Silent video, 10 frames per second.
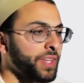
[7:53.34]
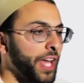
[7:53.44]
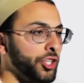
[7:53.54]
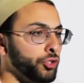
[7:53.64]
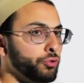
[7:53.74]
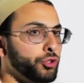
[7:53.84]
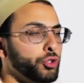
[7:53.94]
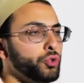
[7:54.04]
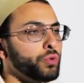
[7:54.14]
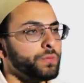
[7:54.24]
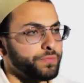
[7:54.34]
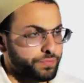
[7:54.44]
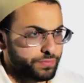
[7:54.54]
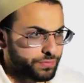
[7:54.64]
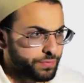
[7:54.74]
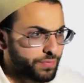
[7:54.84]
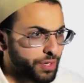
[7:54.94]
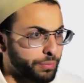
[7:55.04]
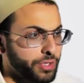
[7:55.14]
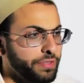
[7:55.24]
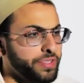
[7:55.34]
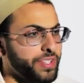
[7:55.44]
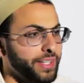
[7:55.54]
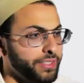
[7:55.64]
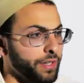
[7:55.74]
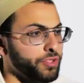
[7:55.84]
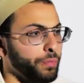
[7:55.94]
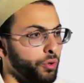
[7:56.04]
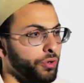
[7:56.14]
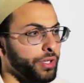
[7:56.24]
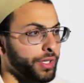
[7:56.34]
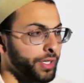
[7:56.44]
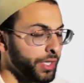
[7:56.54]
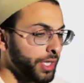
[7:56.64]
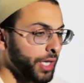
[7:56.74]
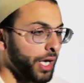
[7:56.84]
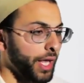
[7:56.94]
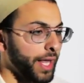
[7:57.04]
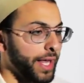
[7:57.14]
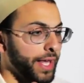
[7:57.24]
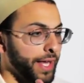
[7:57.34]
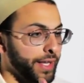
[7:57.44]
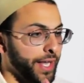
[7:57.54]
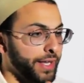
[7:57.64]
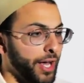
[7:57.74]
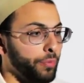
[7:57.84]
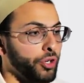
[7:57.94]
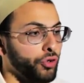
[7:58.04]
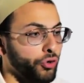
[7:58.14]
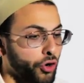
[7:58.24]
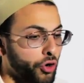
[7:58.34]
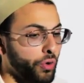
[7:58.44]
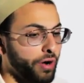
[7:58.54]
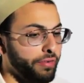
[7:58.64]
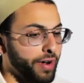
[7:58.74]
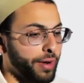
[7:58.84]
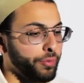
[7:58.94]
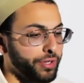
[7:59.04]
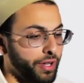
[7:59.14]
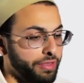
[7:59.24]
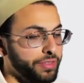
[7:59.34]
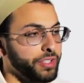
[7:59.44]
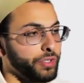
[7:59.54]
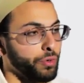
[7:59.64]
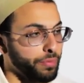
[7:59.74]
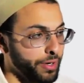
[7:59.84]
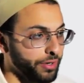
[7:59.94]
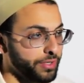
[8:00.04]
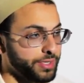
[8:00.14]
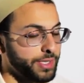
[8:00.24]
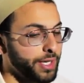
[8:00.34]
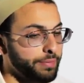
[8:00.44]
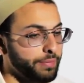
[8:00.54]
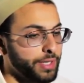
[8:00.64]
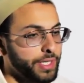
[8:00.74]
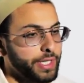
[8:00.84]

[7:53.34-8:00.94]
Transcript: and you do believe this idea of supporting and, and helping grow a vibrant and authentic North American Islam.